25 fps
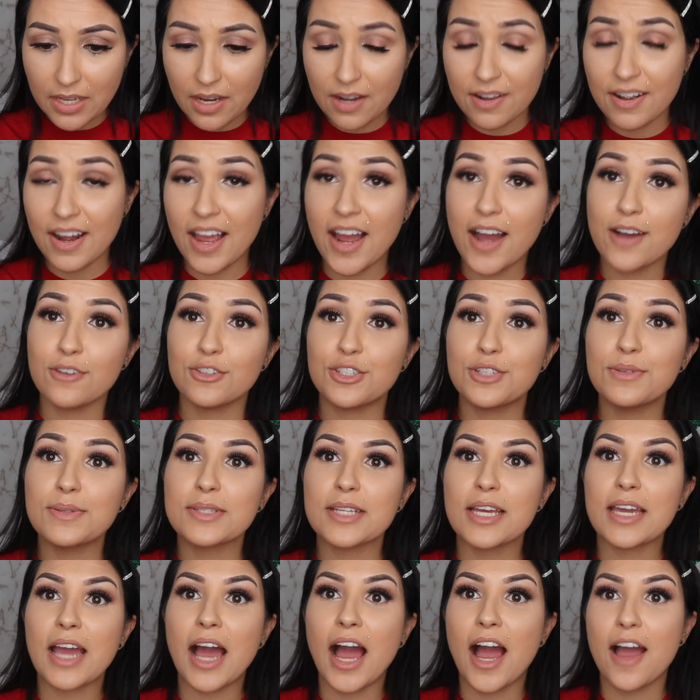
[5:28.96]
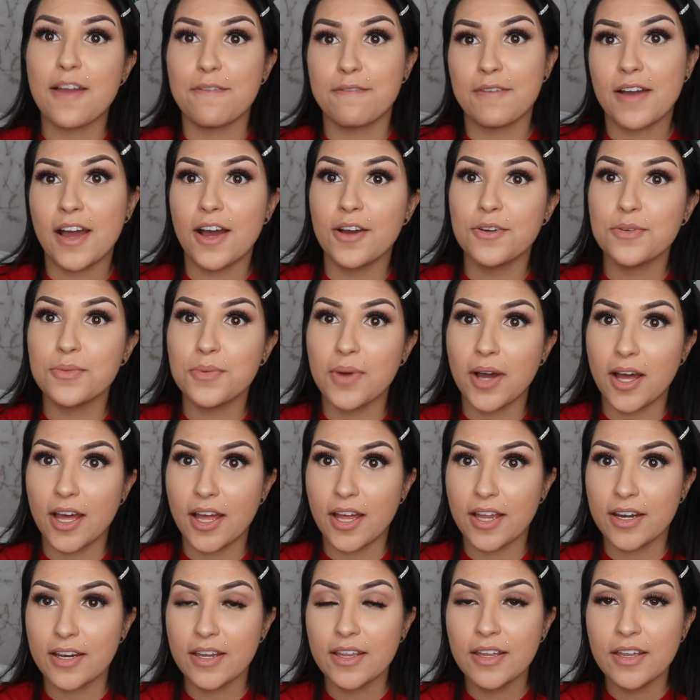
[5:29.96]
Now, she was like, I found
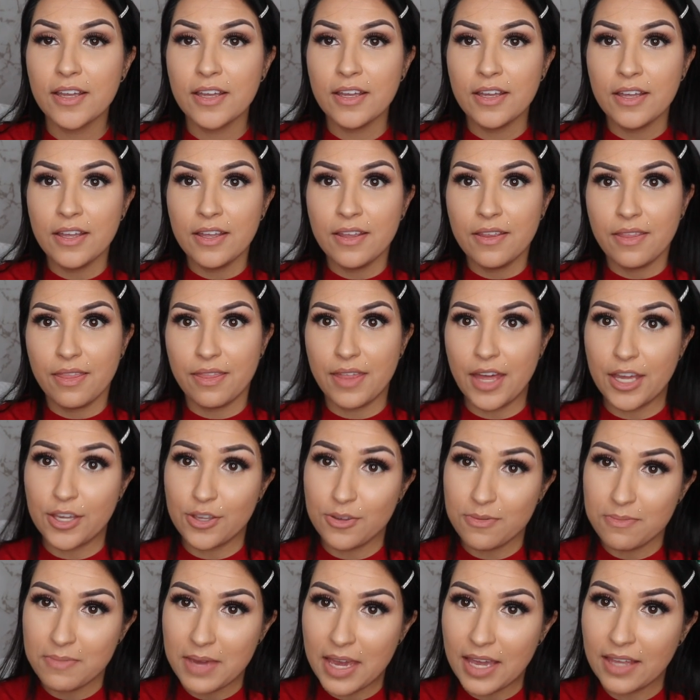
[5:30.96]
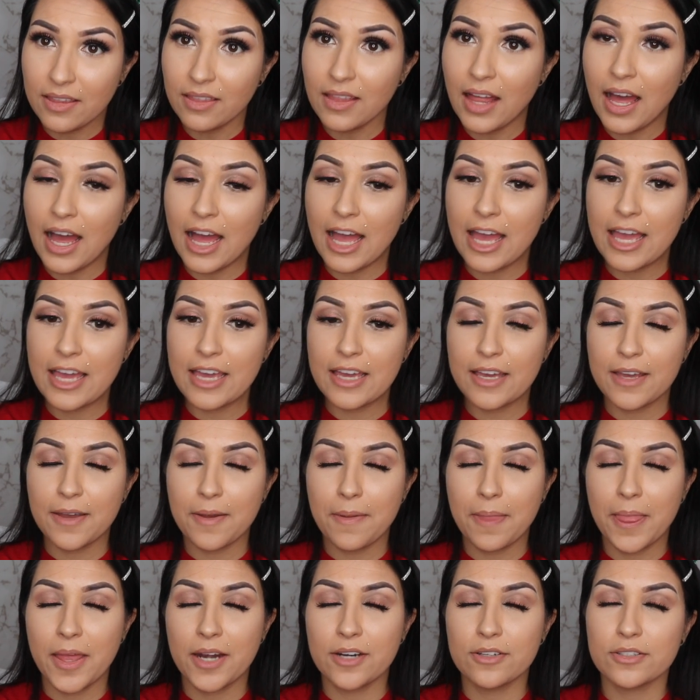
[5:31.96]
one that you may like,
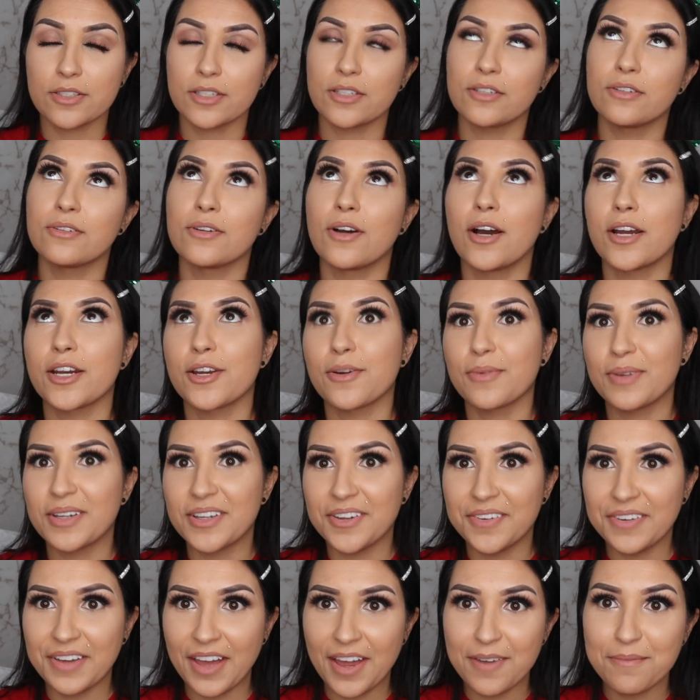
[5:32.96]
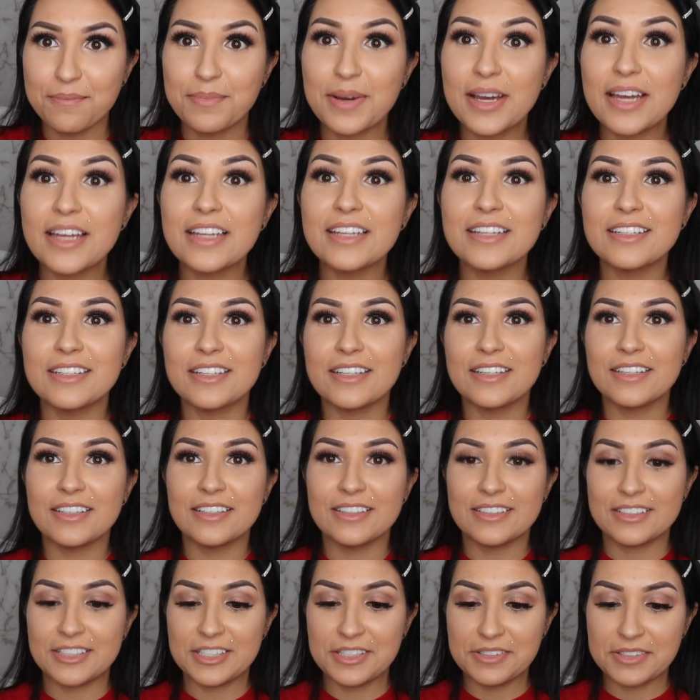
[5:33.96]
and I was like, oh god, here we go again. But
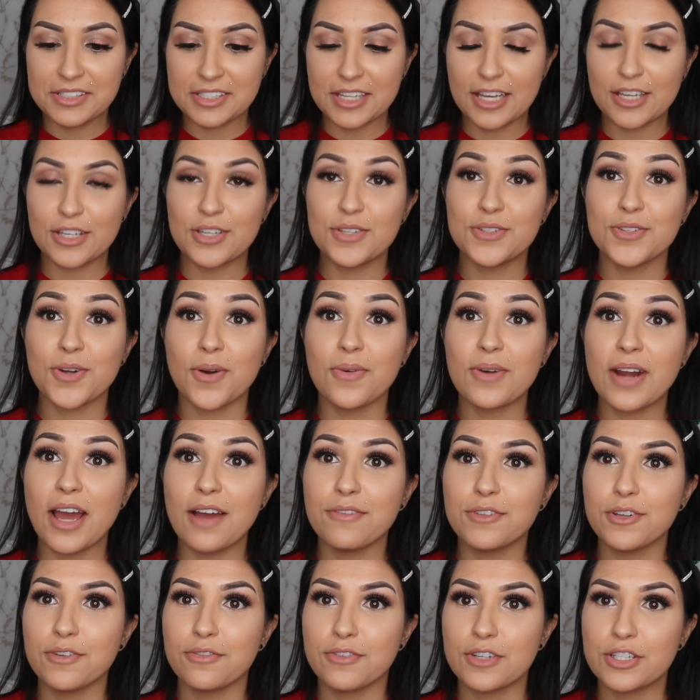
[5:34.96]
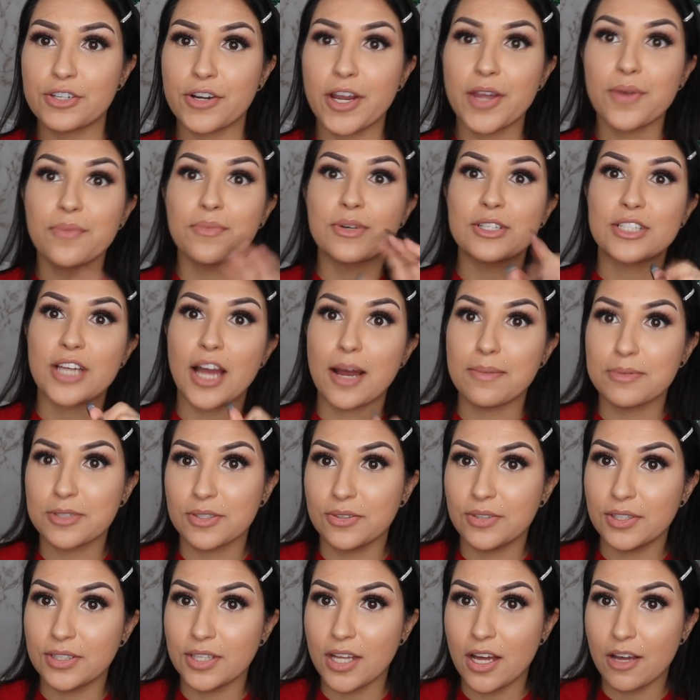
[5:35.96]
she was like, you don't have to refrigerate, which I
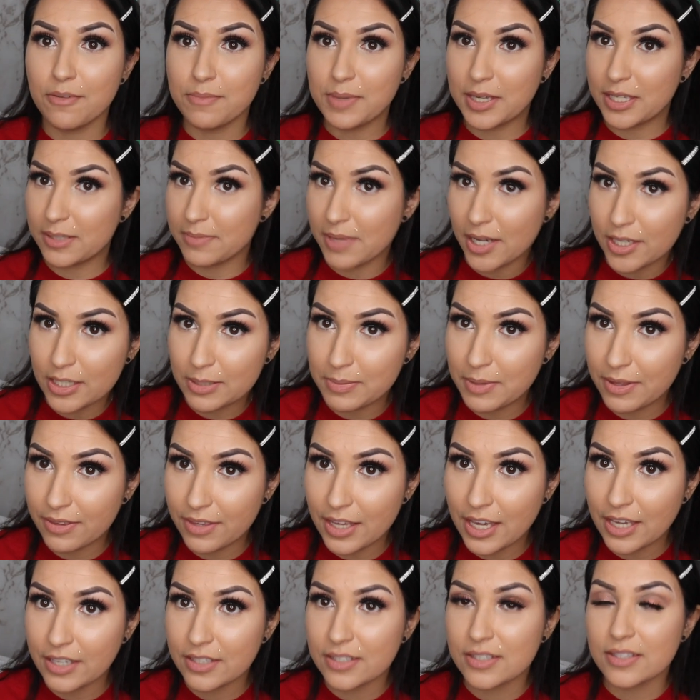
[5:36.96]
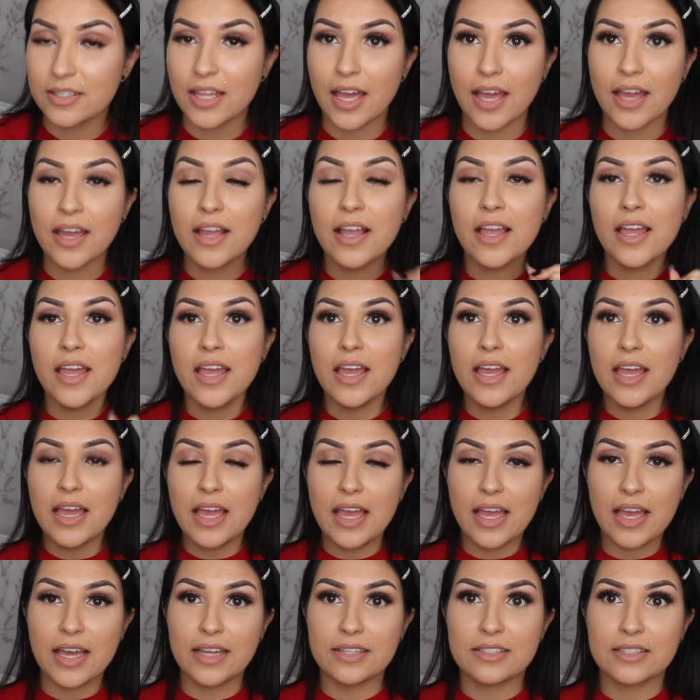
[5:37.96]
absolutely love, because my husband thinks that
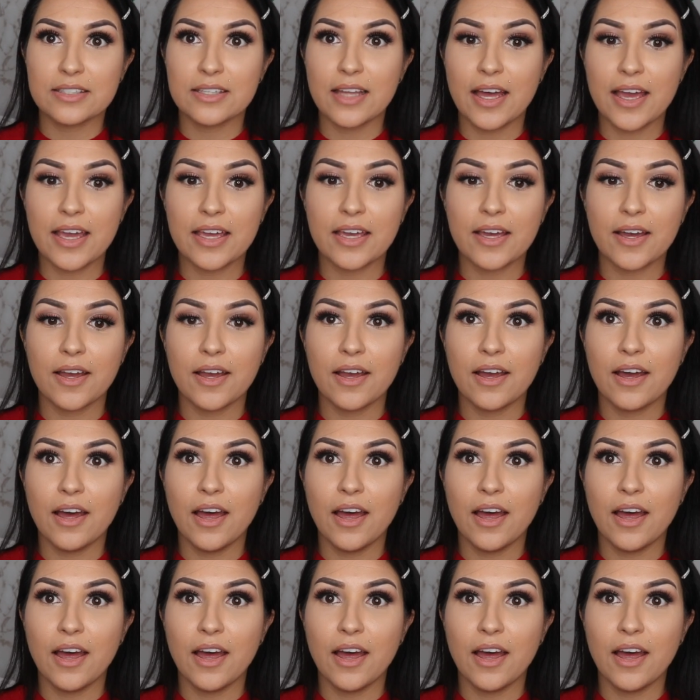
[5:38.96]
it's like